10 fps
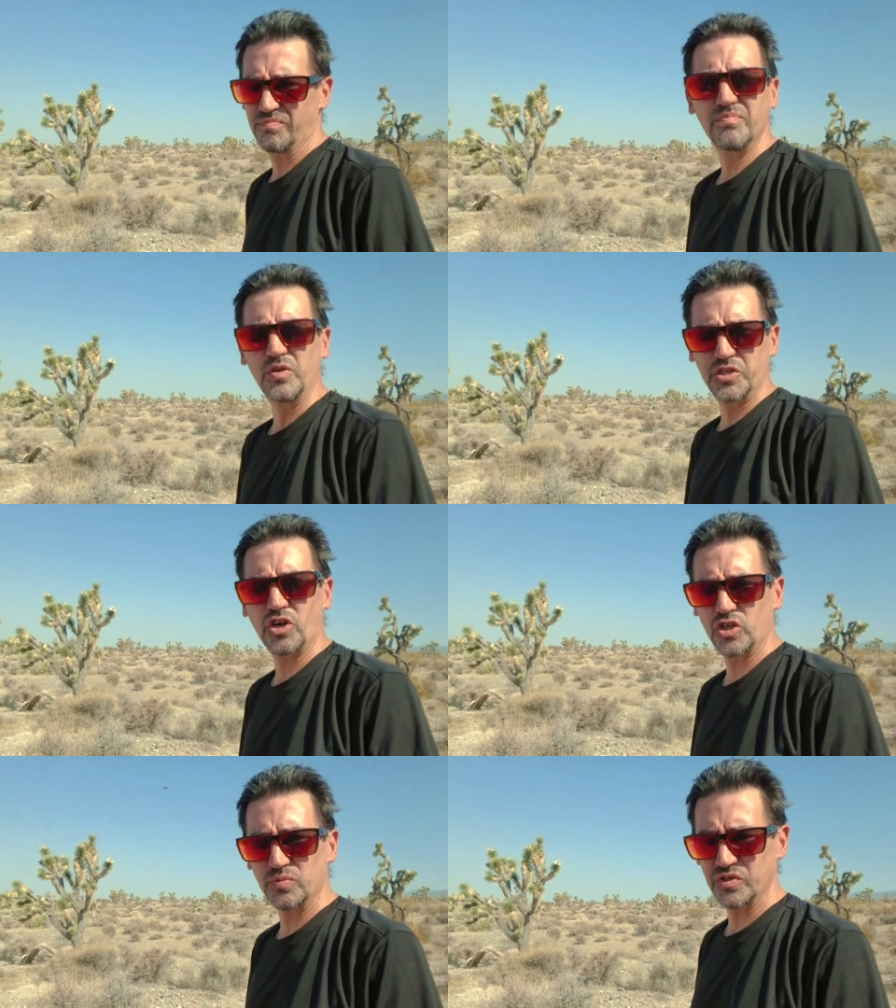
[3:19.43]

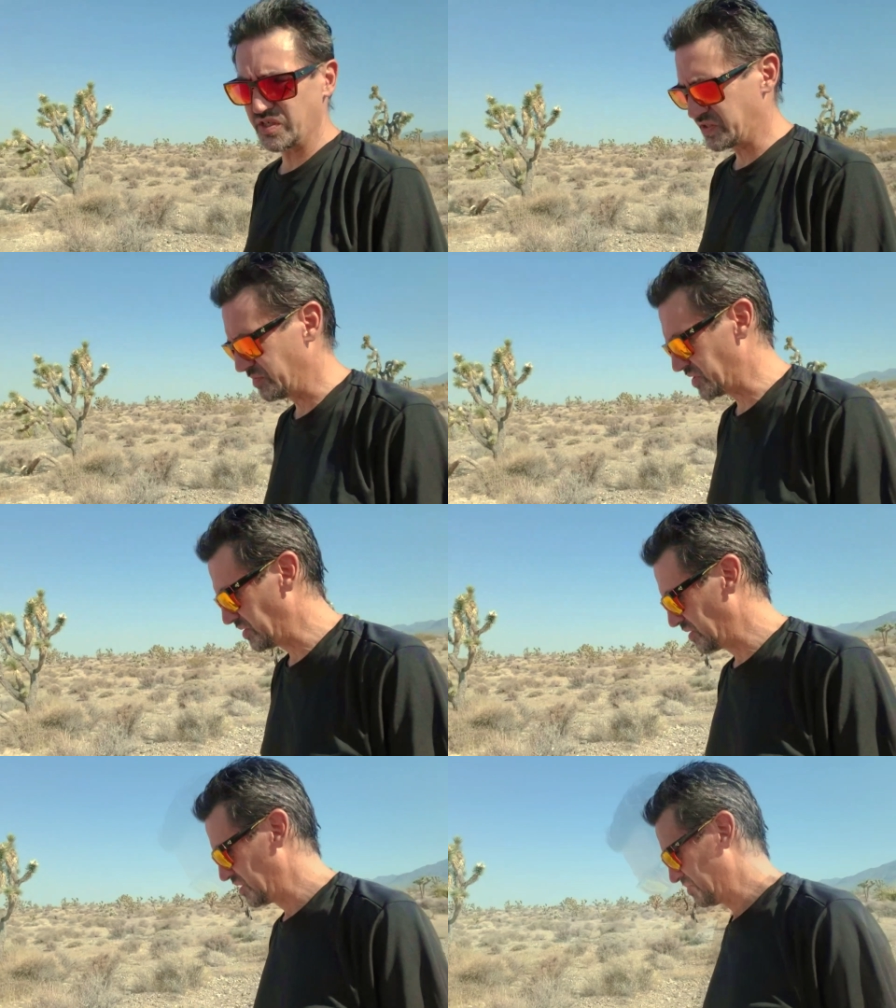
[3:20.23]
rechargeable systems.
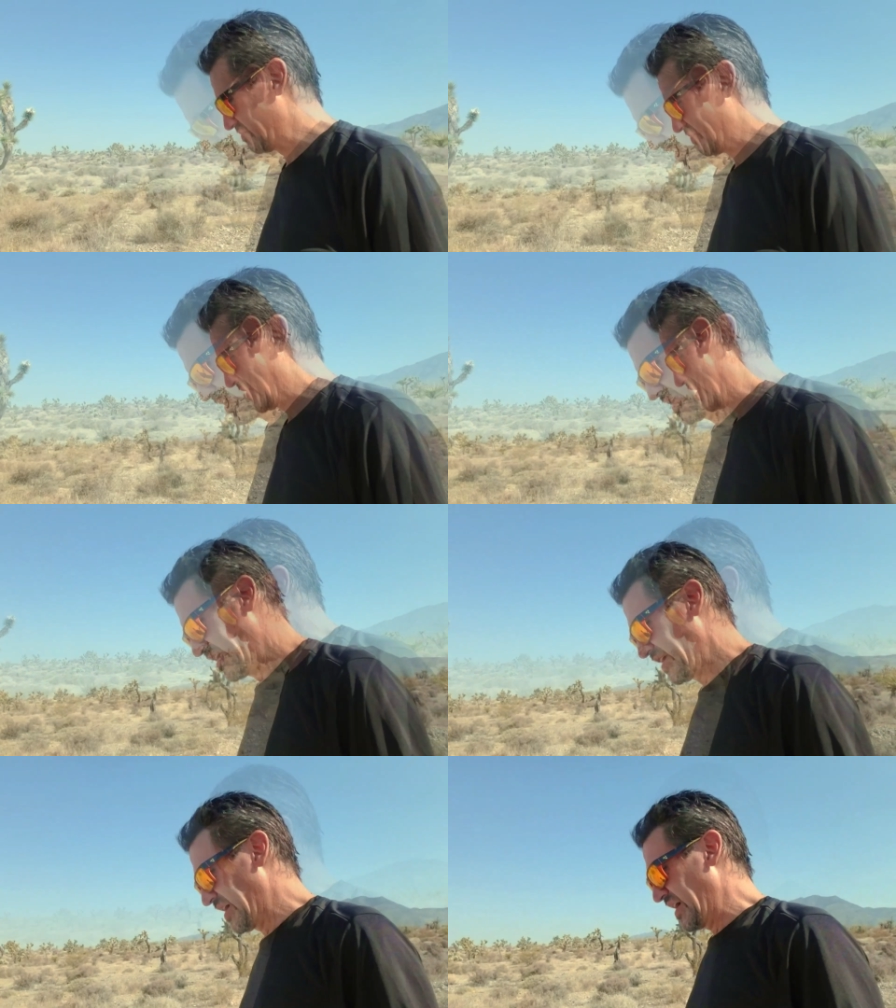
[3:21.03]

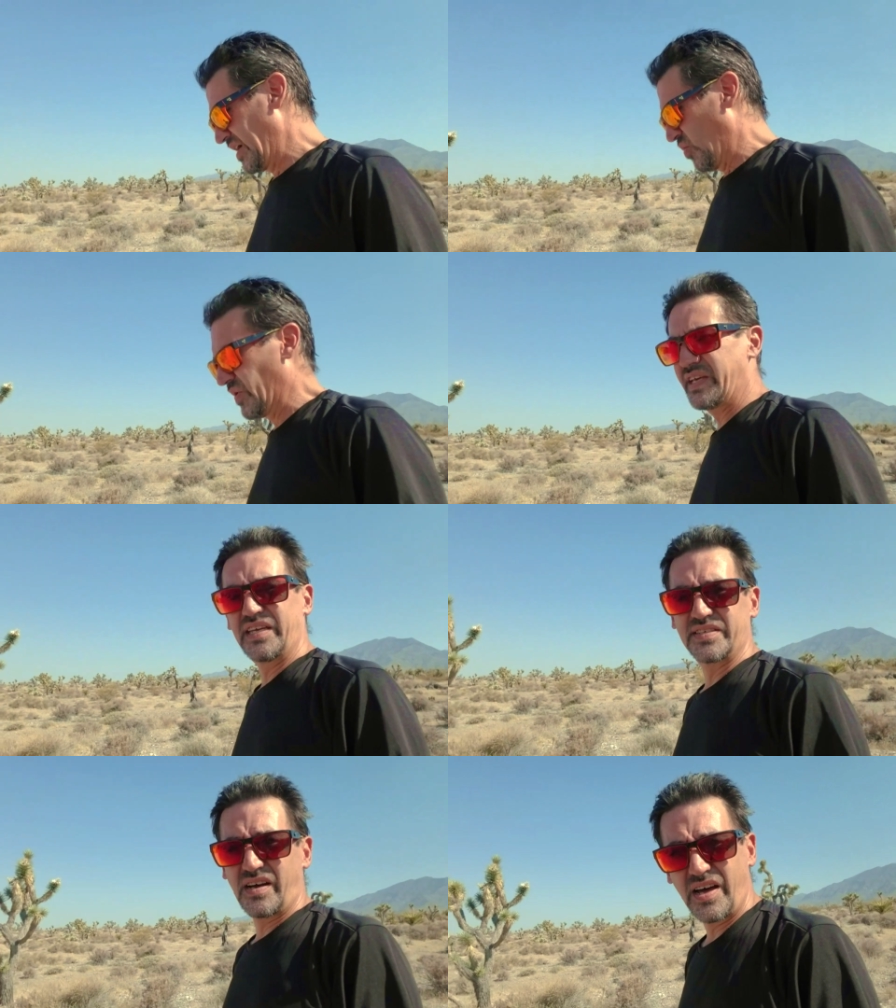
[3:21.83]
When it
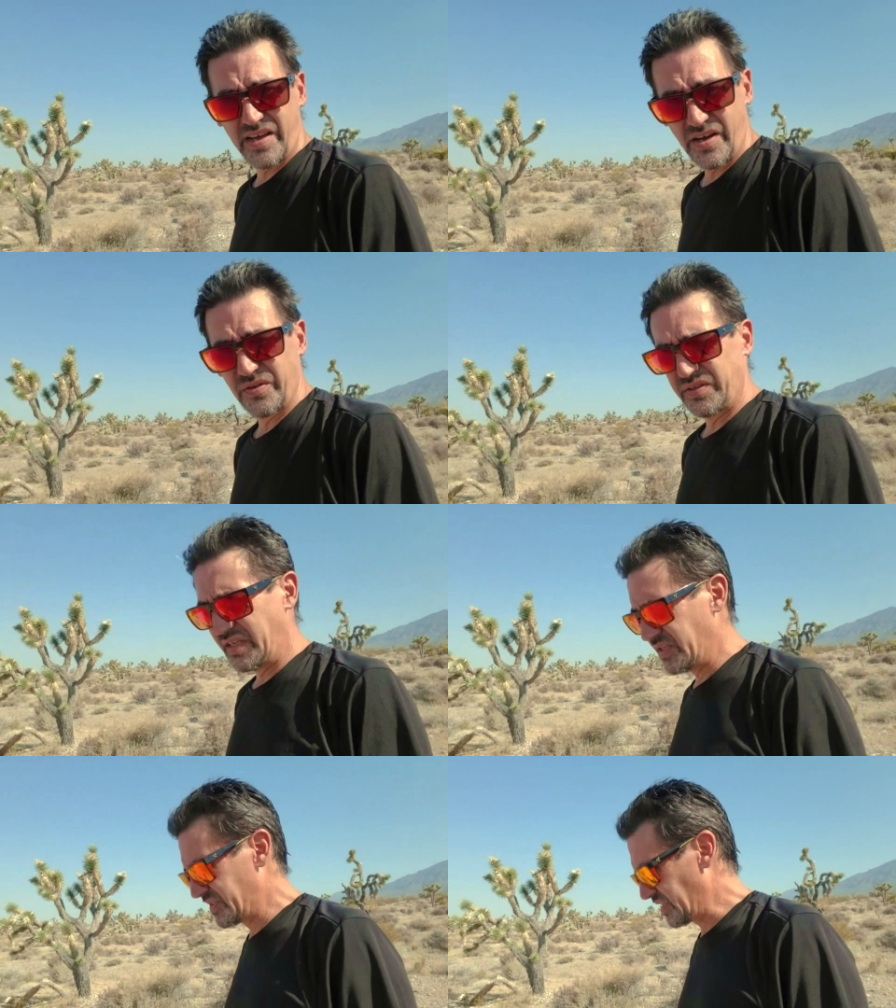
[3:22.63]
gets hot out,
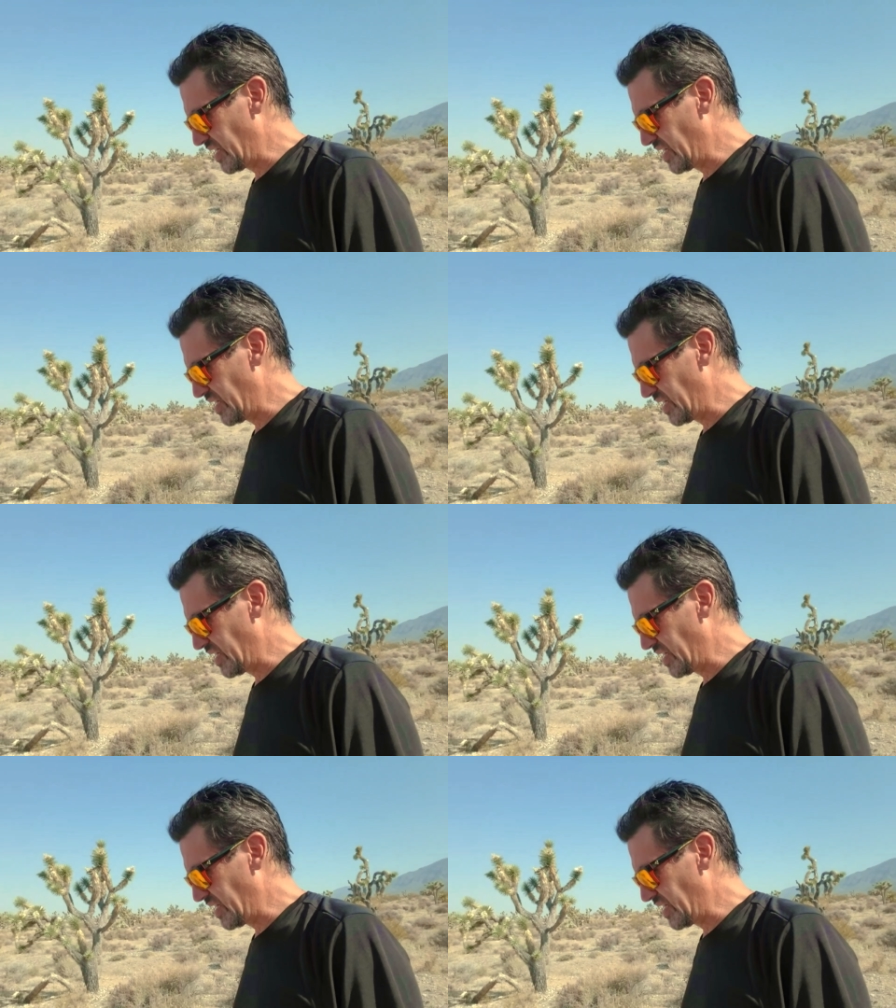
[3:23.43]
these